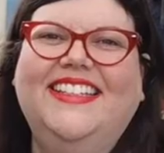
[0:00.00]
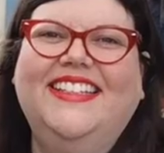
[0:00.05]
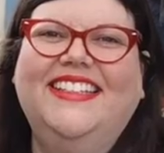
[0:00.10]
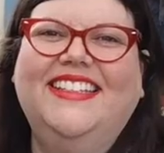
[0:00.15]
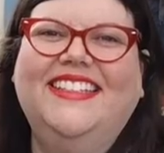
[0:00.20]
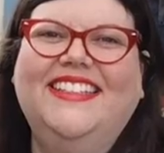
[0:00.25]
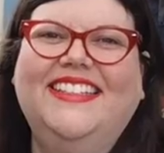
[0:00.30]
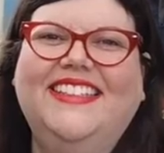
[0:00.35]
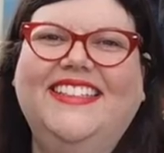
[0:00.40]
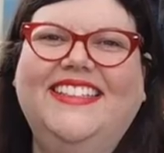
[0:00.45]

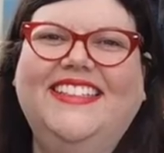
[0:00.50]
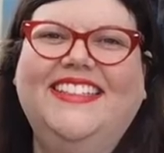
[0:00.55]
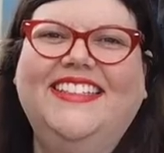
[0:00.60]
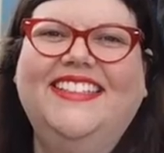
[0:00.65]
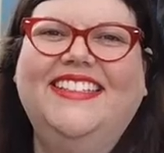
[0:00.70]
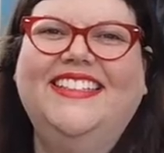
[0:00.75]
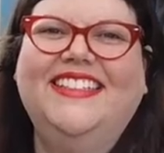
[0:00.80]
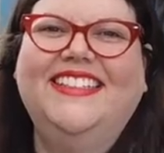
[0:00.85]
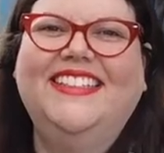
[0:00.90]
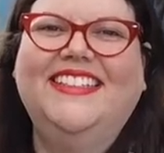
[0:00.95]

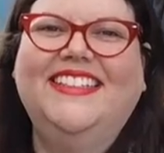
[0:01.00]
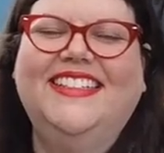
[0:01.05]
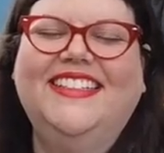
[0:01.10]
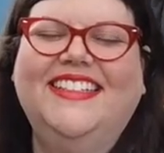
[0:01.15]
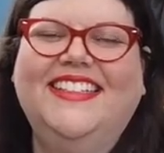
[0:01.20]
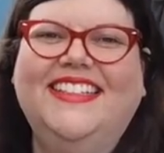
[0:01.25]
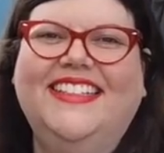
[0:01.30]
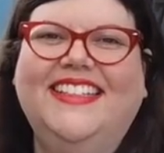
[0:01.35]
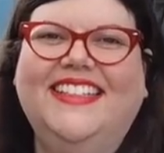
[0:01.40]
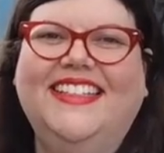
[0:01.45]

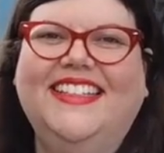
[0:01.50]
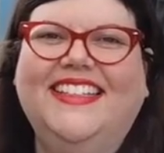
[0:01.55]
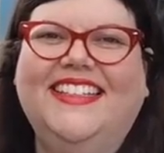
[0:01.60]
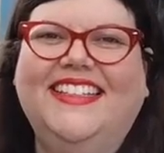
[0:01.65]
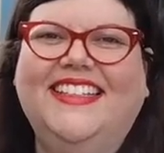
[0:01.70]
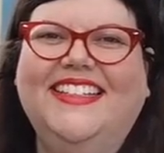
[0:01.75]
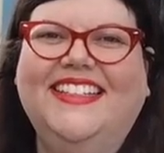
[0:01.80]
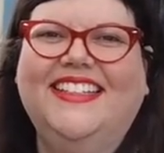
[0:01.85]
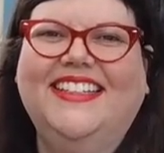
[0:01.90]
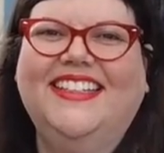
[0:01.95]

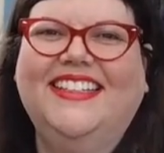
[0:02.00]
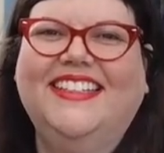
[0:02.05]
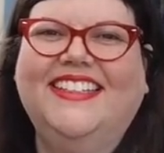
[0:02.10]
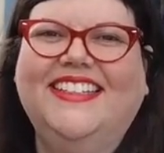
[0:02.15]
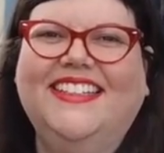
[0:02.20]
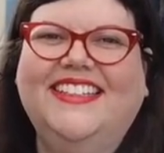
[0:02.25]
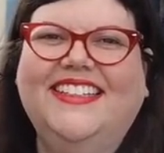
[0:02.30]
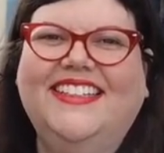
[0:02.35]
This person isn't speaking.